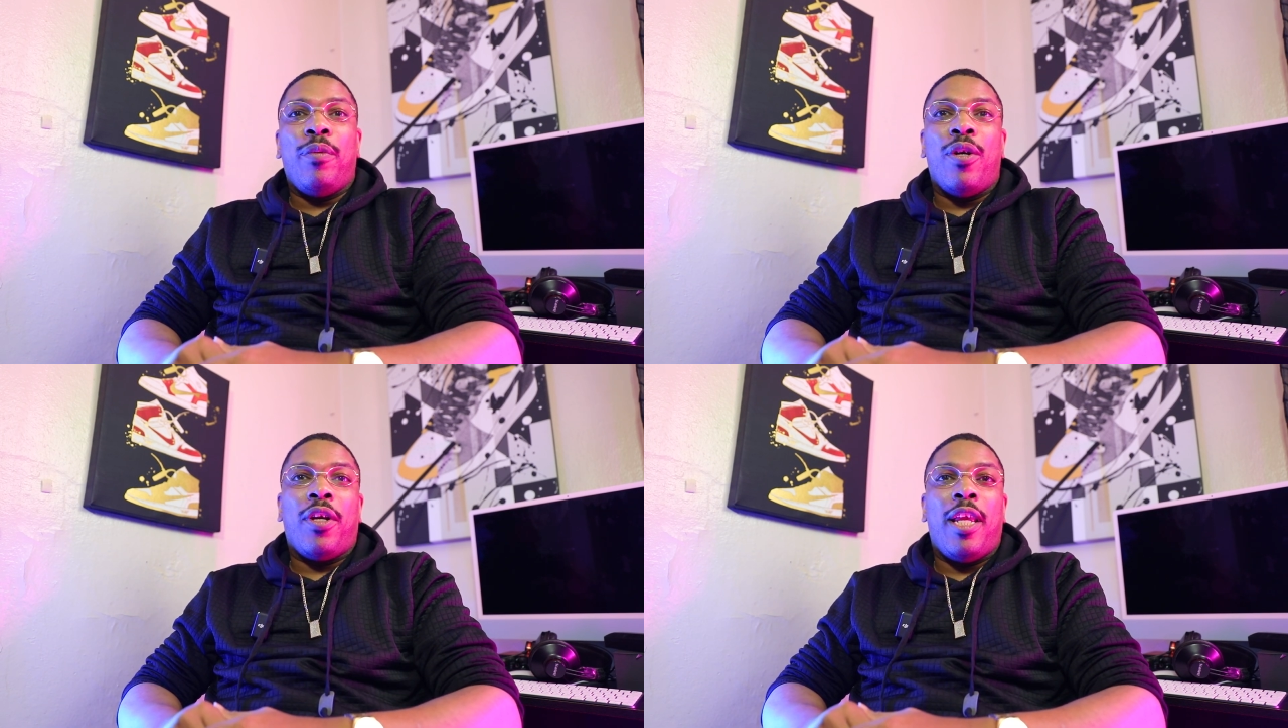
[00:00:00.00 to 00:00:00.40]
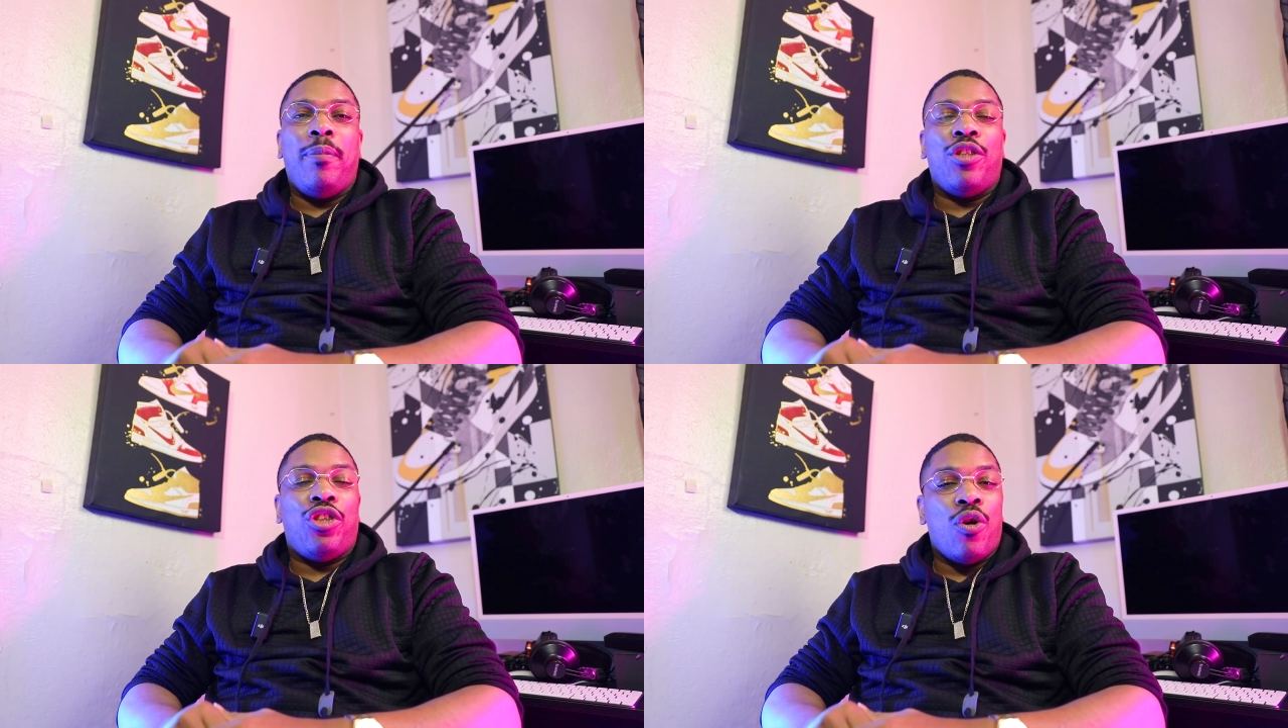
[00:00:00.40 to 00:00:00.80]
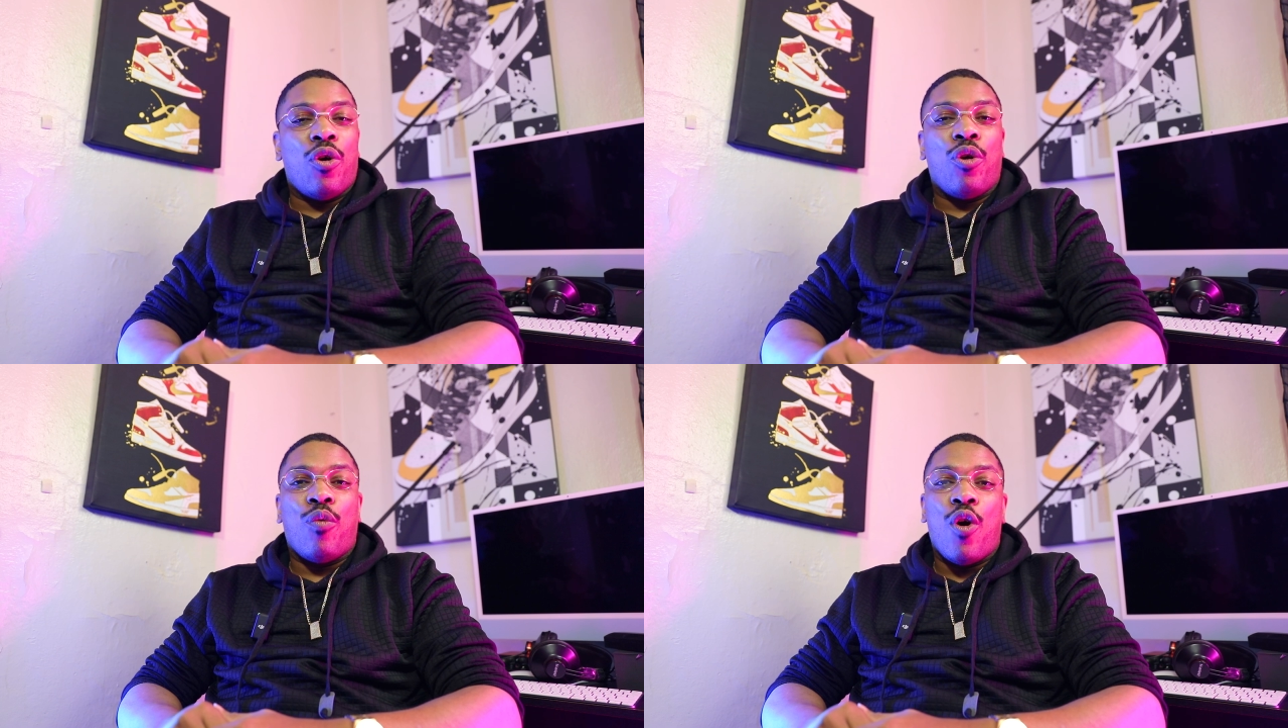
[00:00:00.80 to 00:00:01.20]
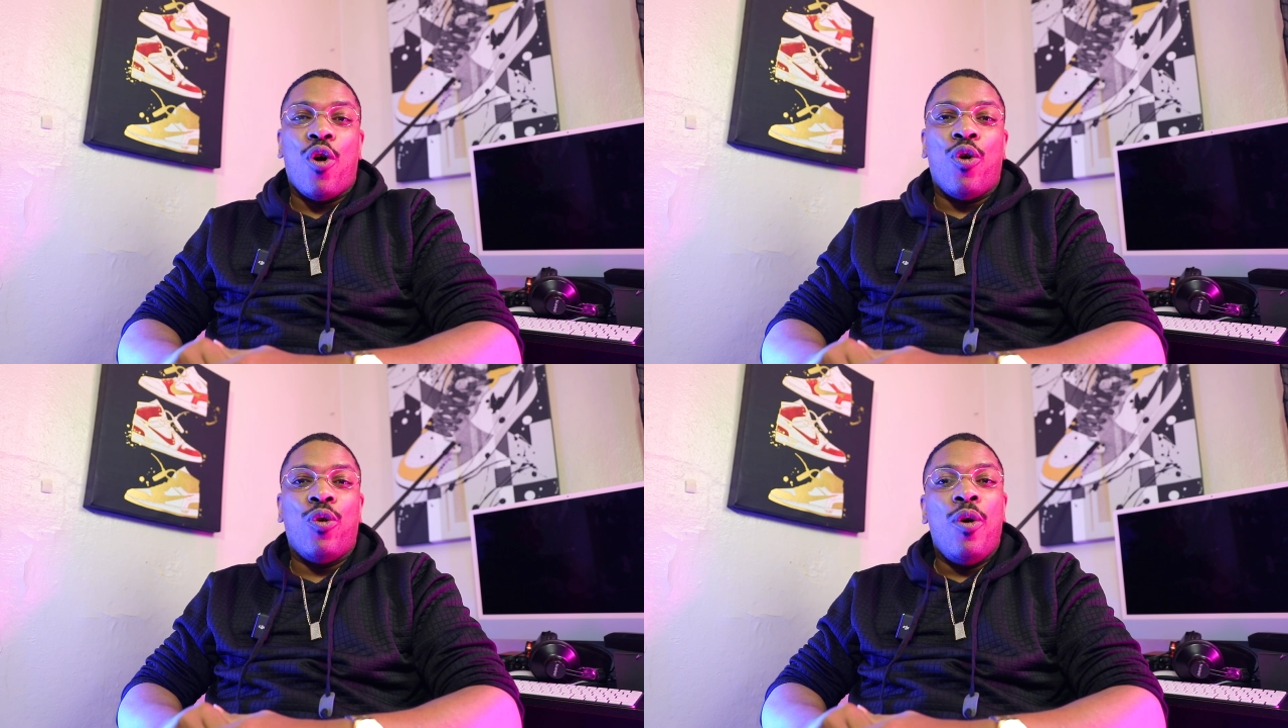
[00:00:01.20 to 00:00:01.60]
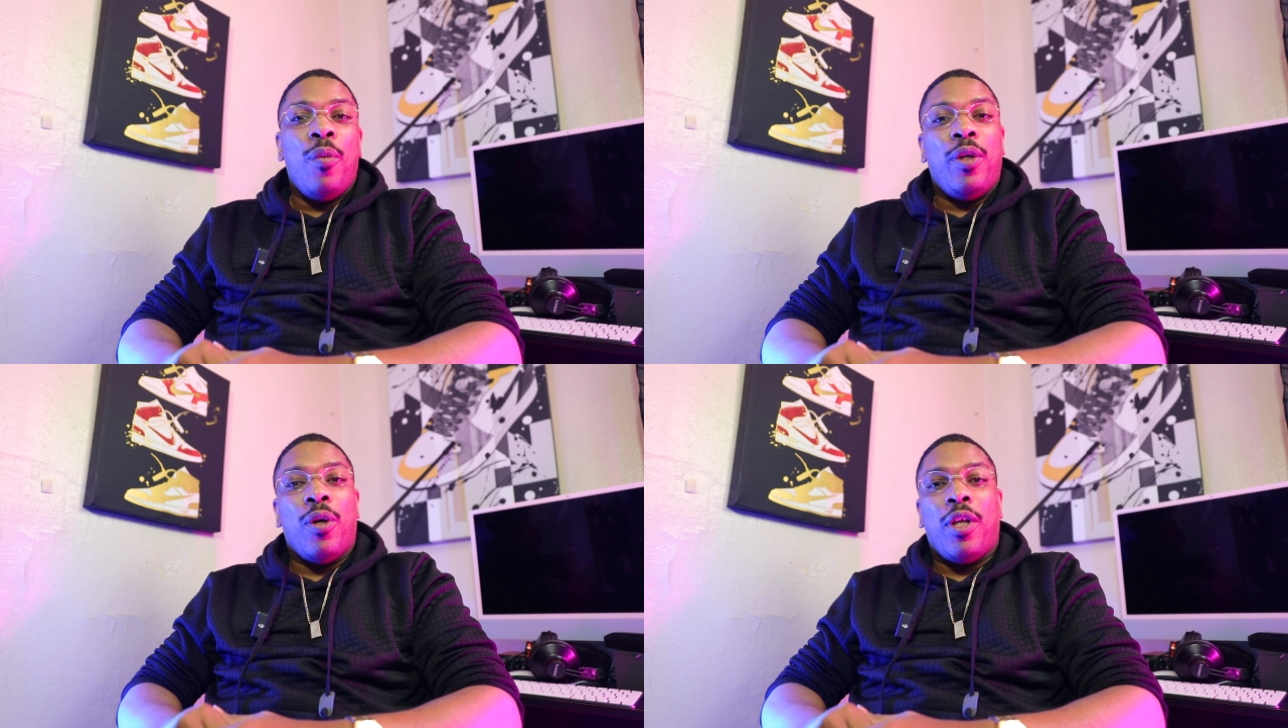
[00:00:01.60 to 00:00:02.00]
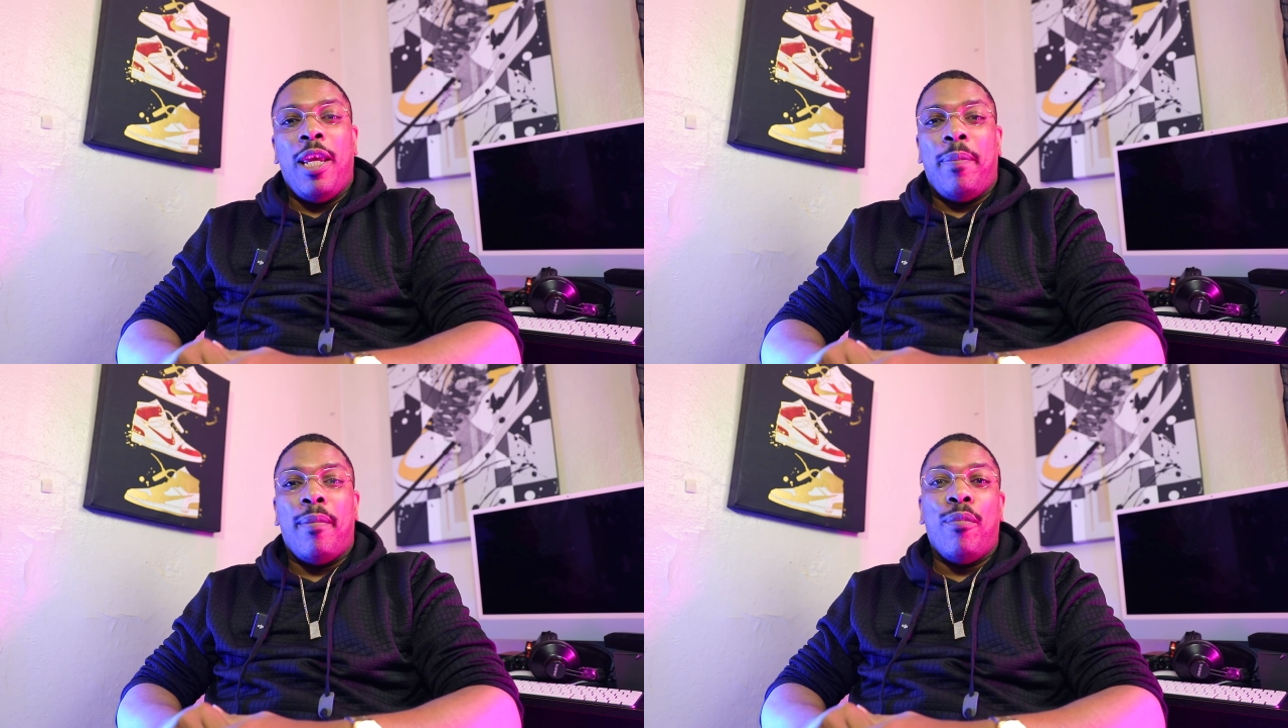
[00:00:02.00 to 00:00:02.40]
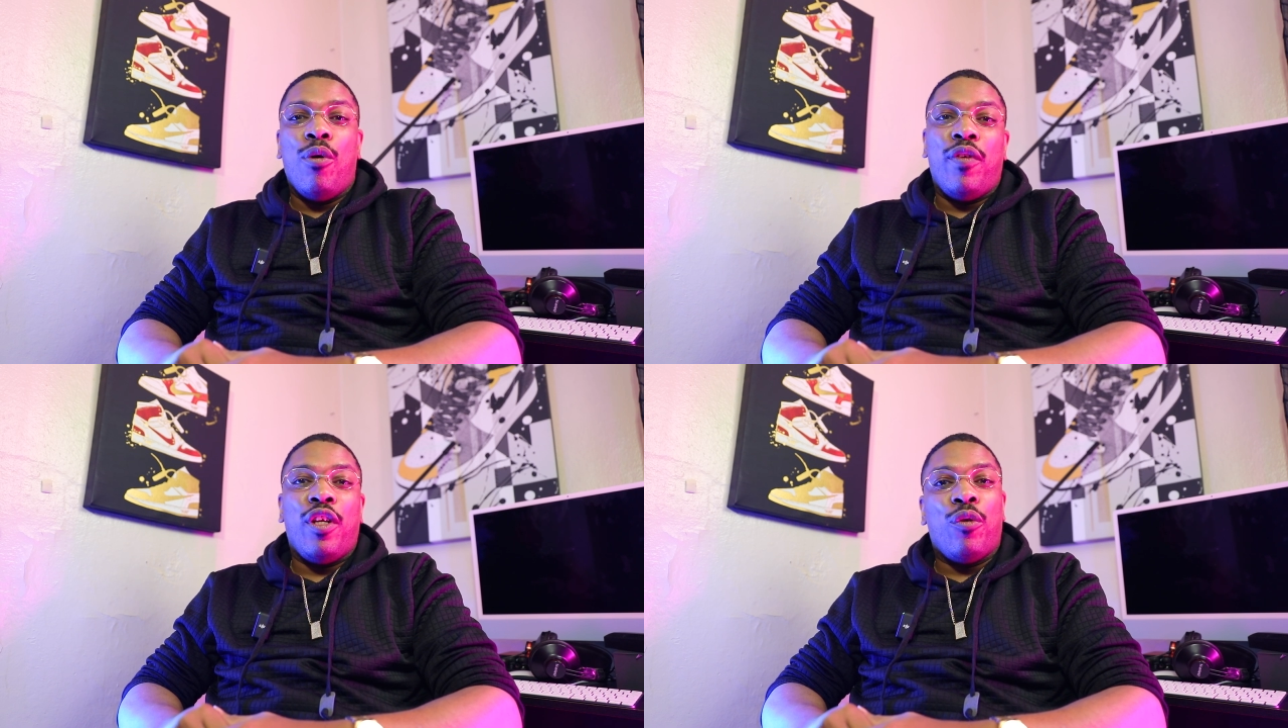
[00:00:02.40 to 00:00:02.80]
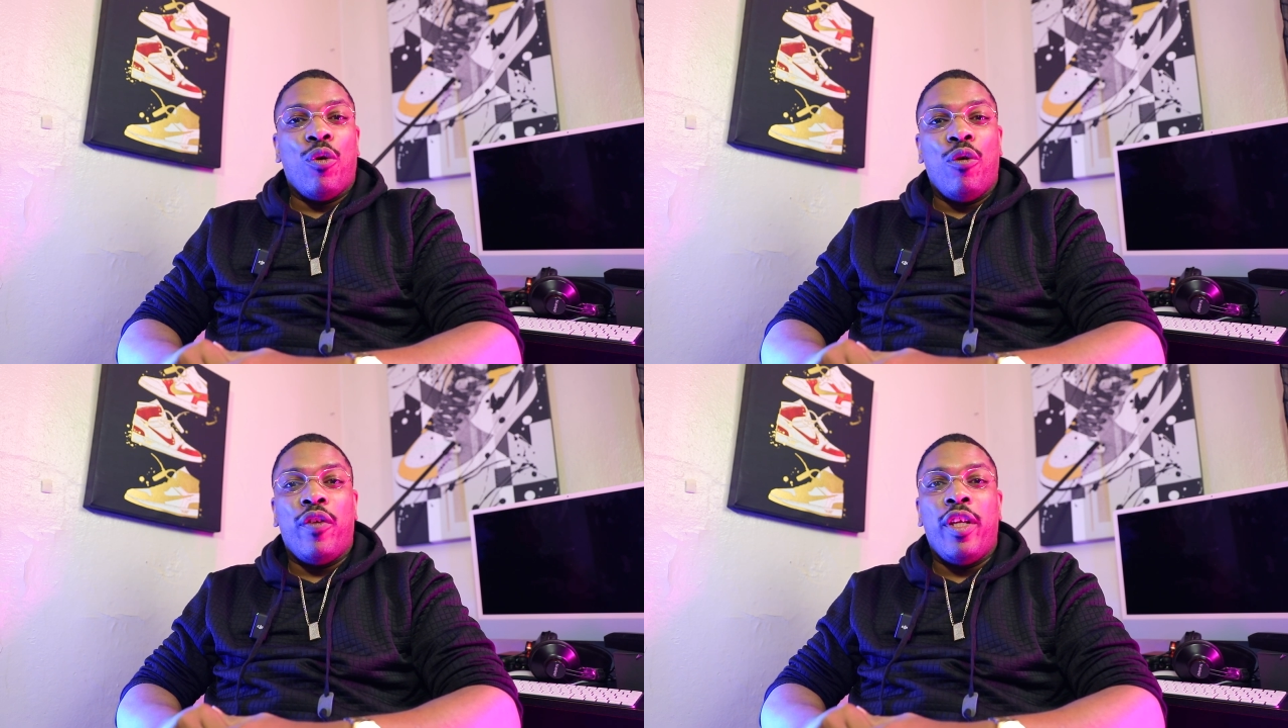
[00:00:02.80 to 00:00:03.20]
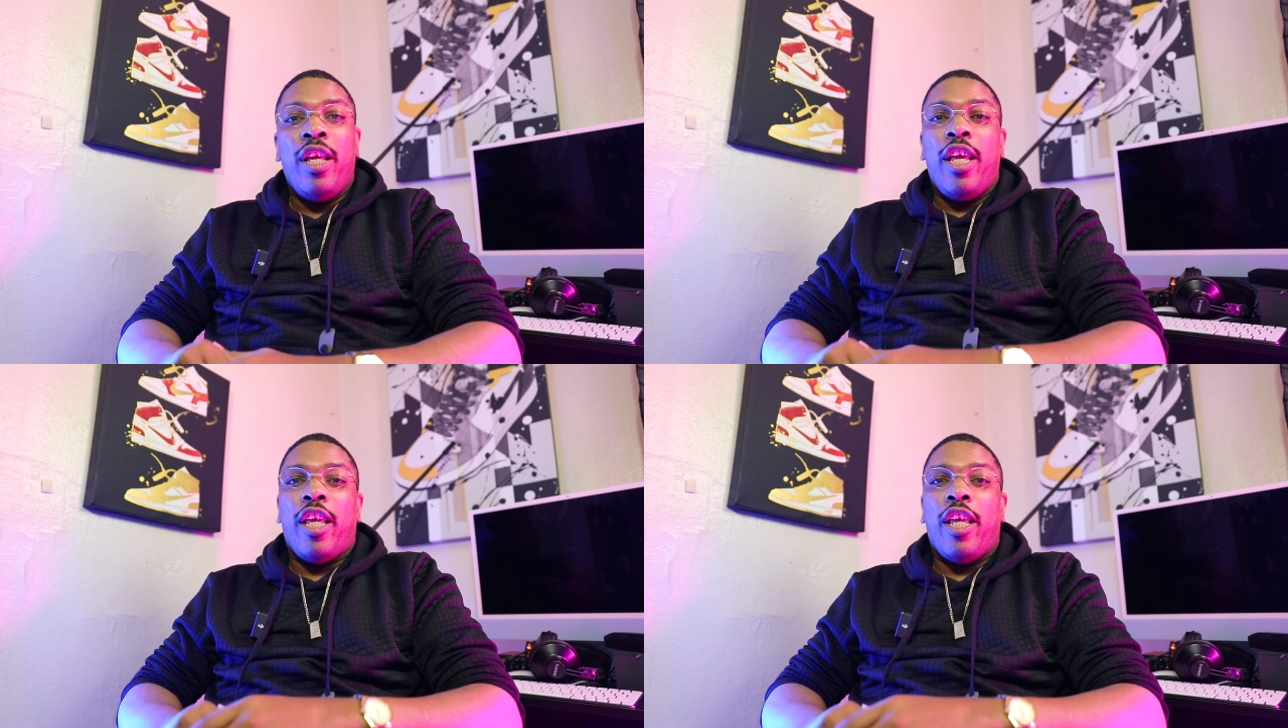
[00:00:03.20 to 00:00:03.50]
We're going to keep this show on the road. We're going to keep it moving and grooving.